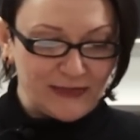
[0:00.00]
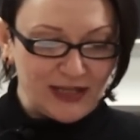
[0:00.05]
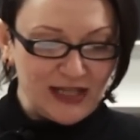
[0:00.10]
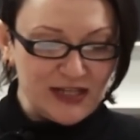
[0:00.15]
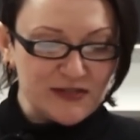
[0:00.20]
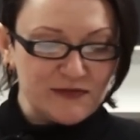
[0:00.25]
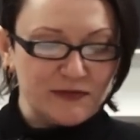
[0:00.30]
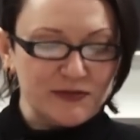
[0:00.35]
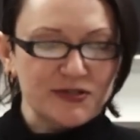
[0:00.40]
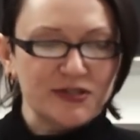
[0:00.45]

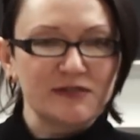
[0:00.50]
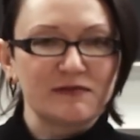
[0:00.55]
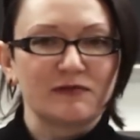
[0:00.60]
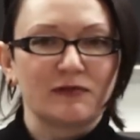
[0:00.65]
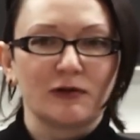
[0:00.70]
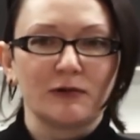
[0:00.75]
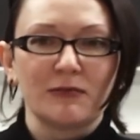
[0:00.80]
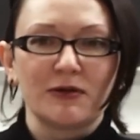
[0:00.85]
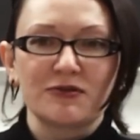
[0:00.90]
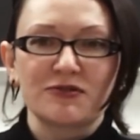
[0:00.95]
He's first and
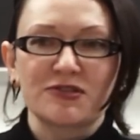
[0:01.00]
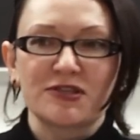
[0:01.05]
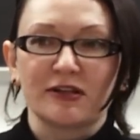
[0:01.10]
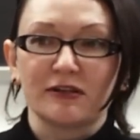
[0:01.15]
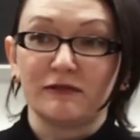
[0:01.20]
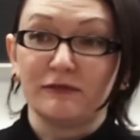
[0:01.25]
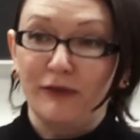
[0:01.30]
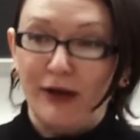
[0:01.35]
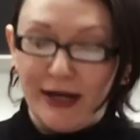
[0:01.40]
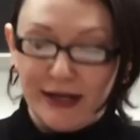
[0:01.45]
foremost
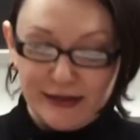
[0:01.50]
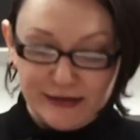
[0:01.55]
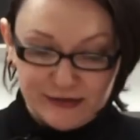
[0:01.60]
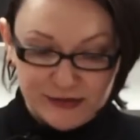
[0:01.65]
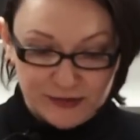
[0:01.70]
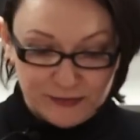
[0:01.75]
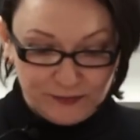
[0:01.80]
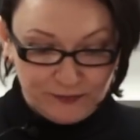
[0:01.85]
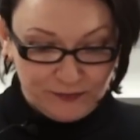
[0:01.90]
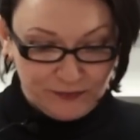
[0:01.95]
their friend.